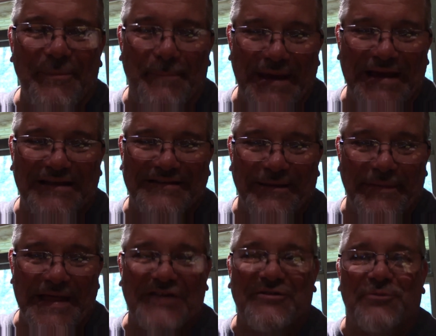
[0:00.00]
the pigs some of
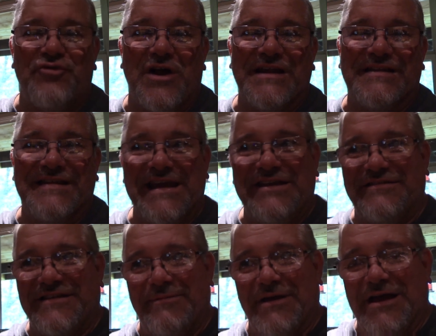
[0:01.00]
that because I'm trying to
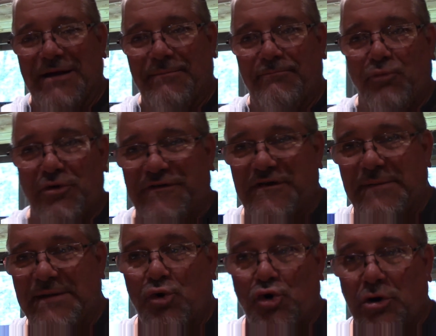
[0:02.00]
teach them to come to
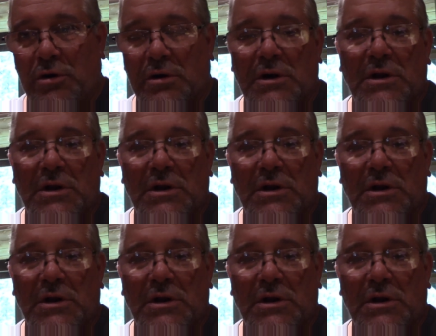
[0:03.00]
me more